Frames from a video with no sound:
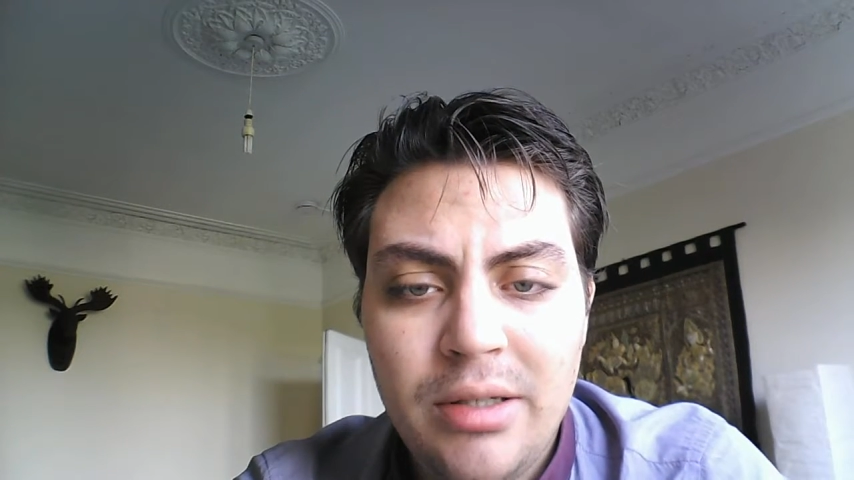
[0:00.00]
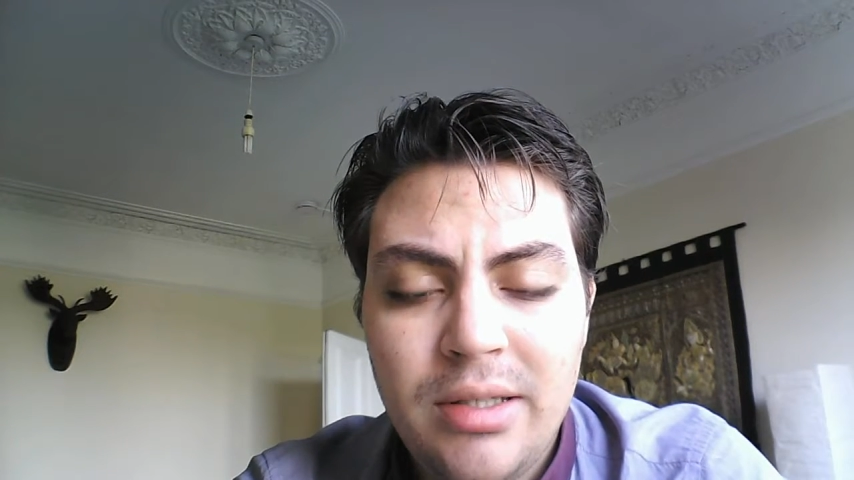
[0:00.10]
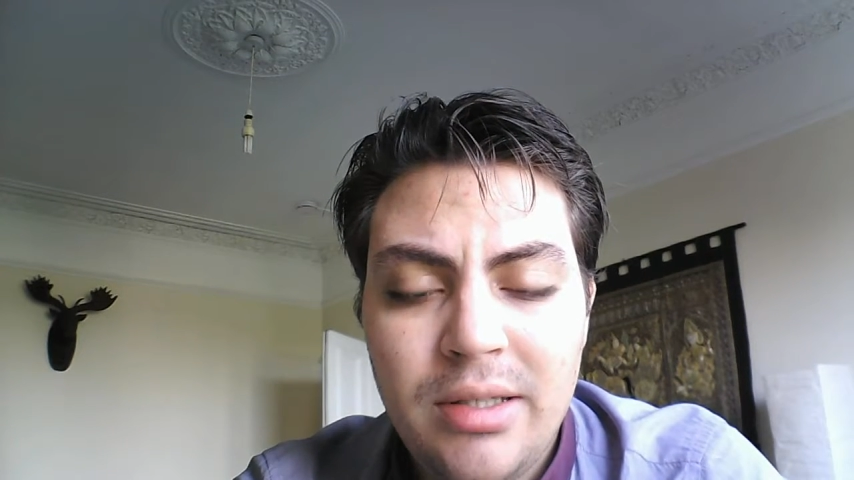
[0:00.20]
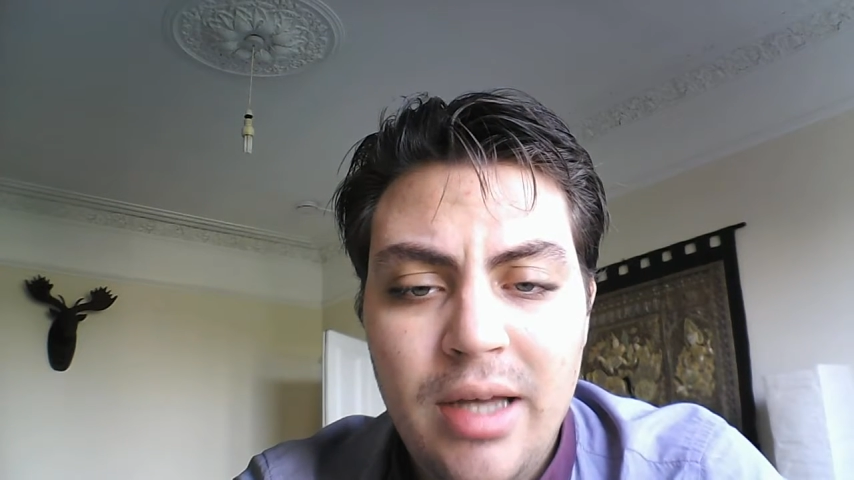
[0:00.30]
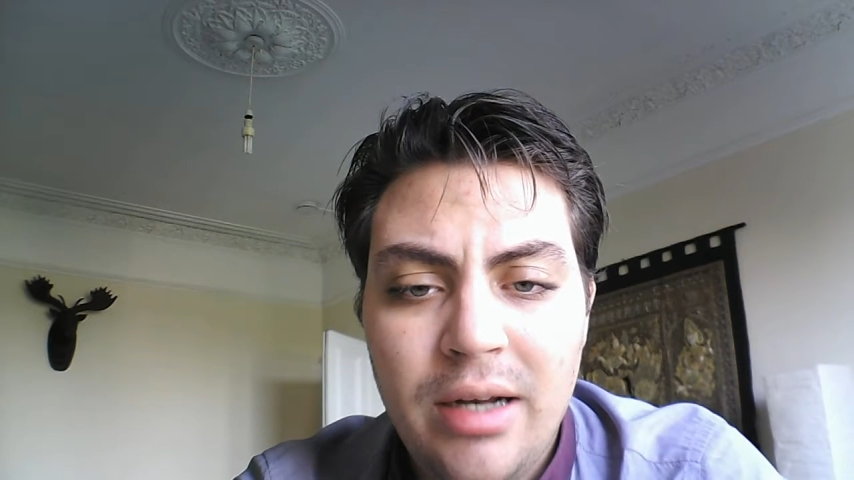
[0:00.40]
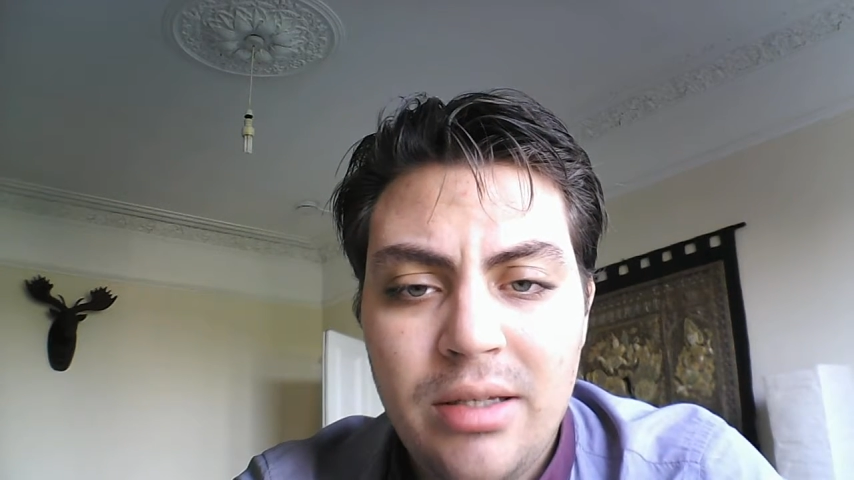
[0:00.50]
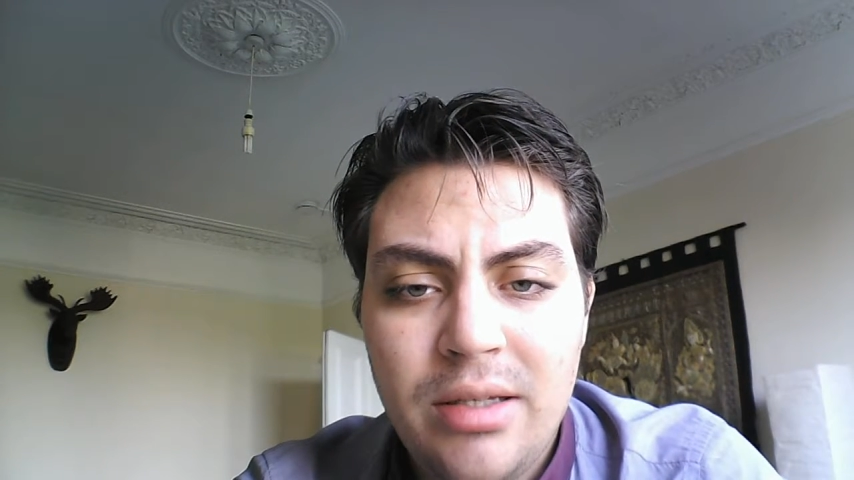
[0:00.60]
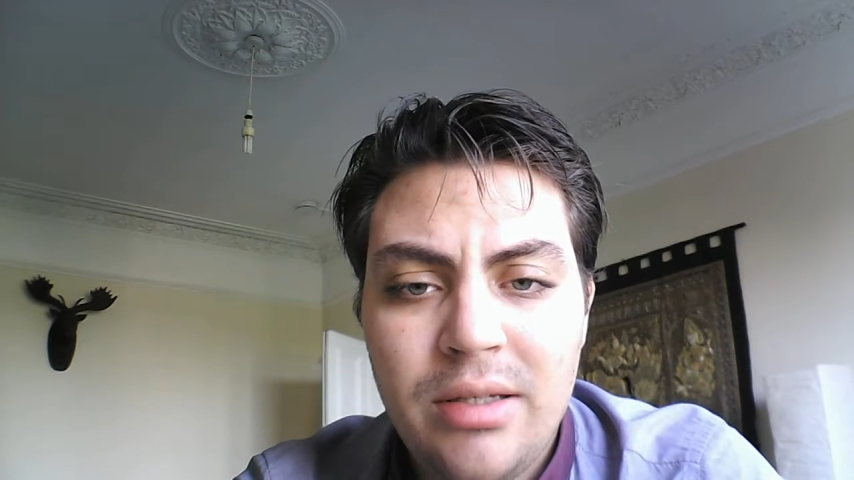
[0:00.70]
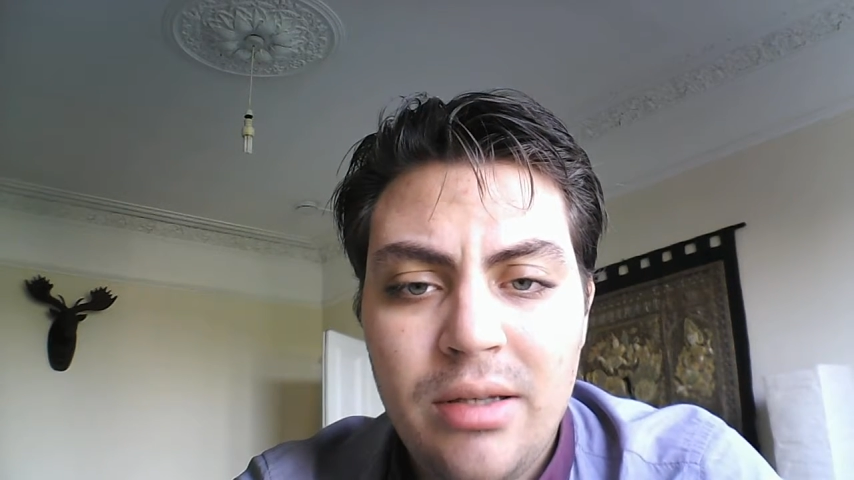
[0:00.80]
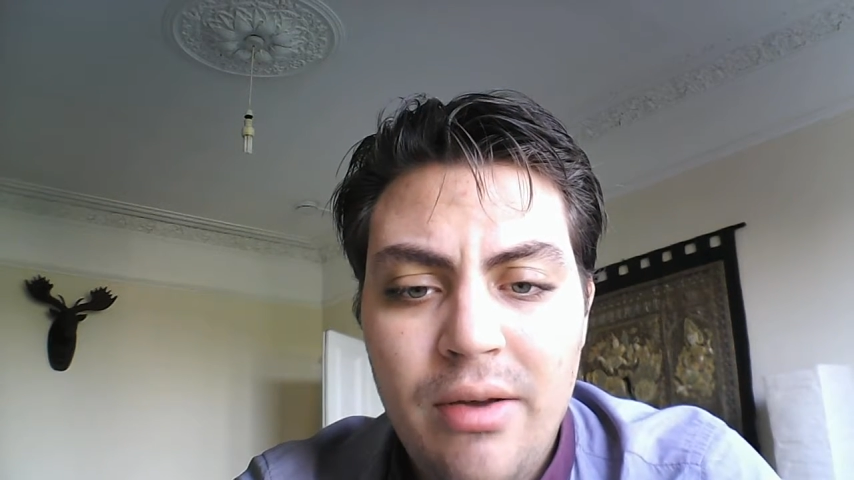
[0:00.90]

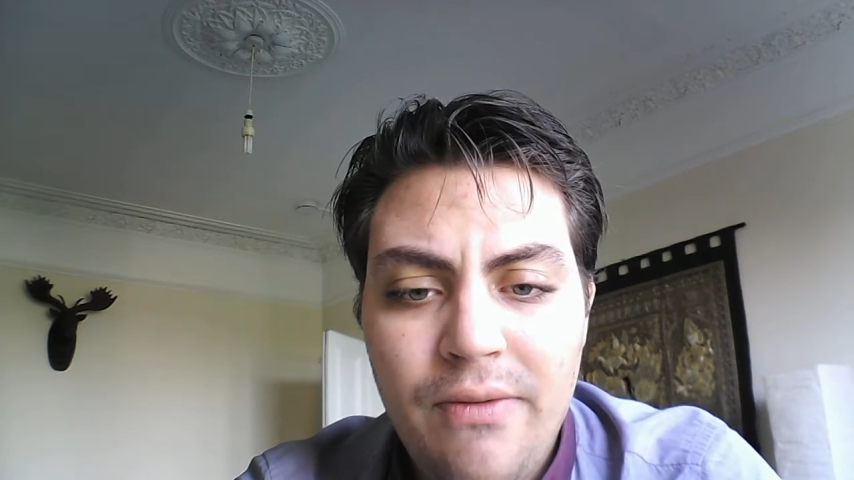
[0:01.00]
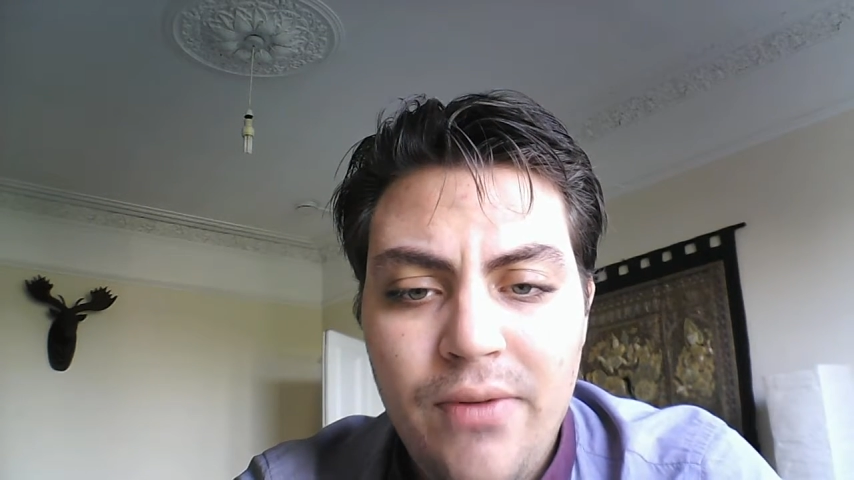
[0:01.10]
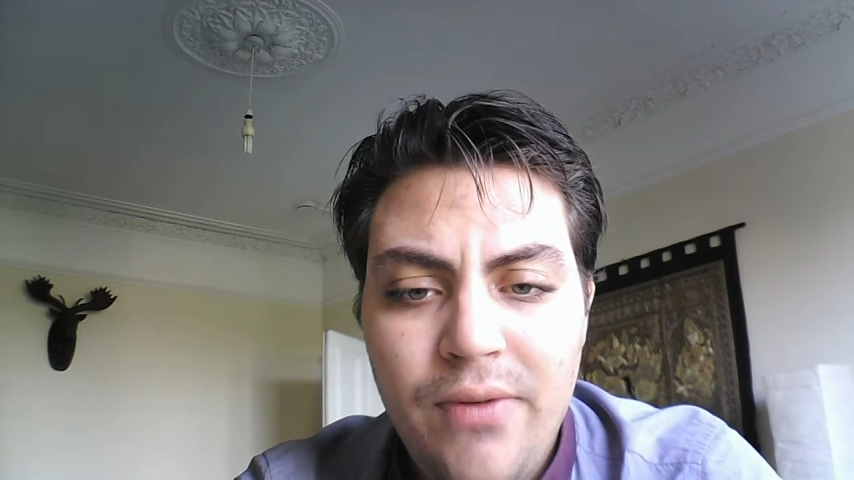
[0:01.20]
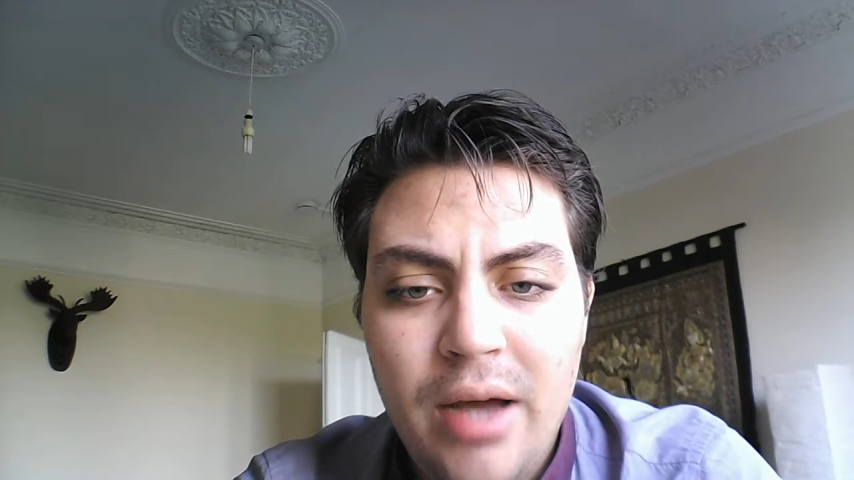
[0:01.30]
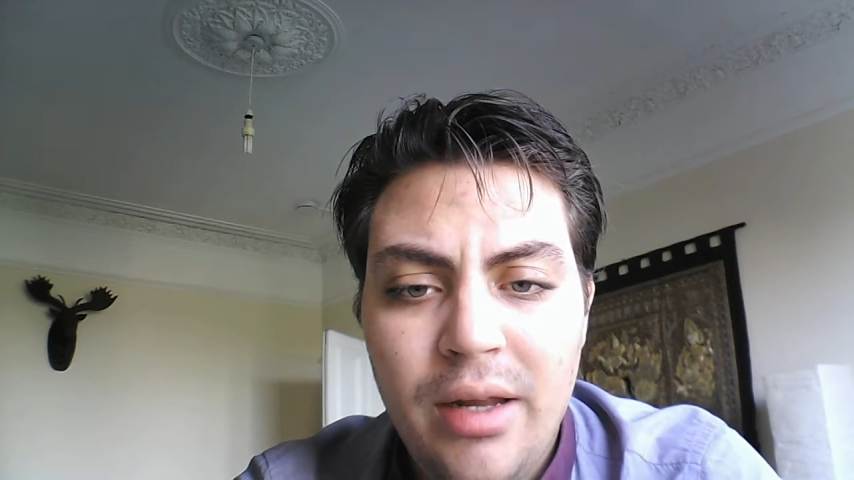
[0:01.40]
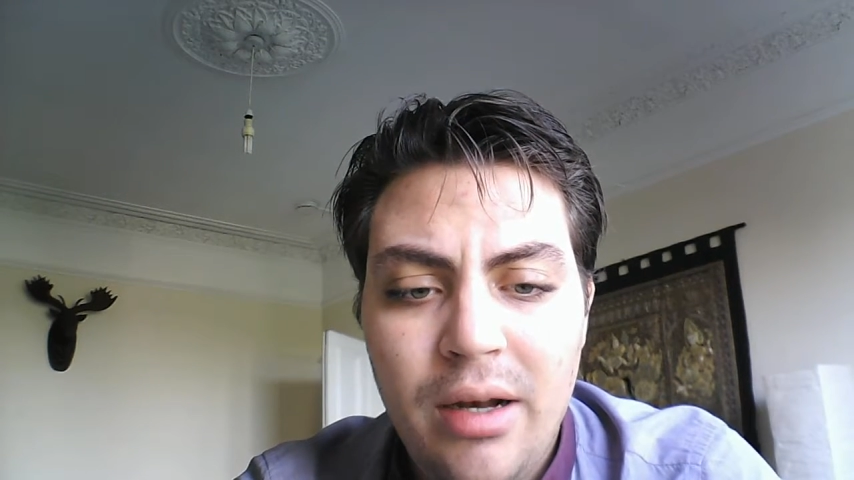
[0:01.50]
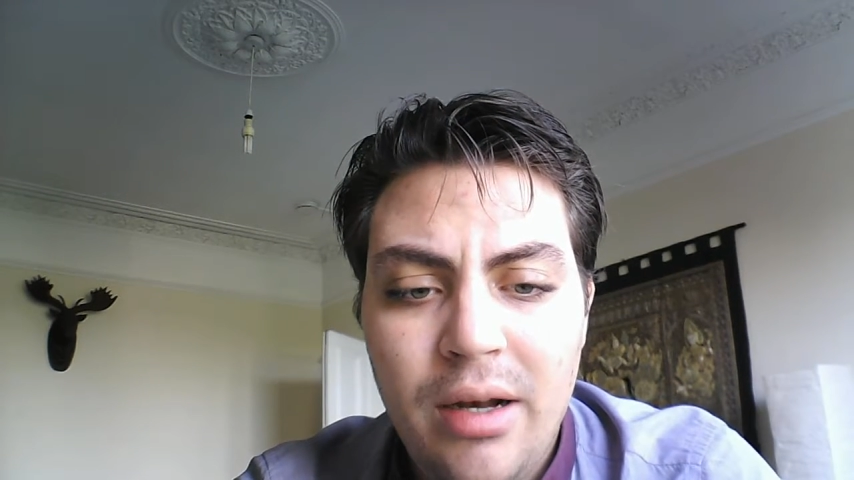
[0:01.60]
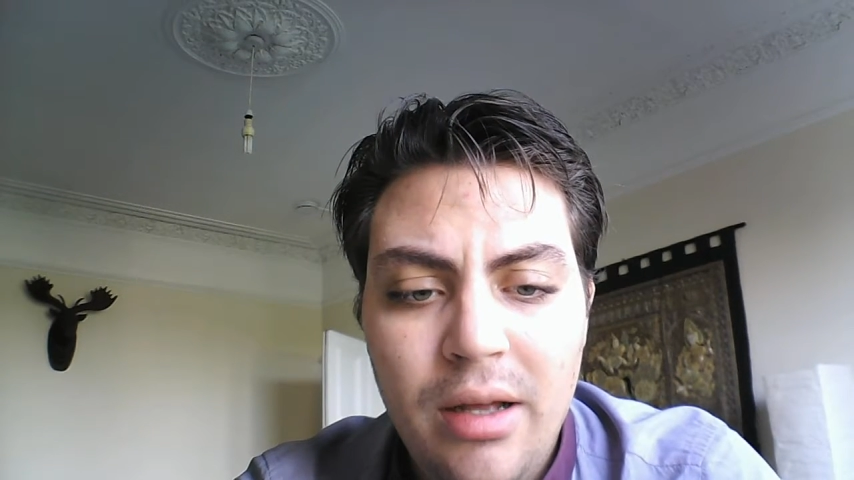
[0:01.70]
sales funnel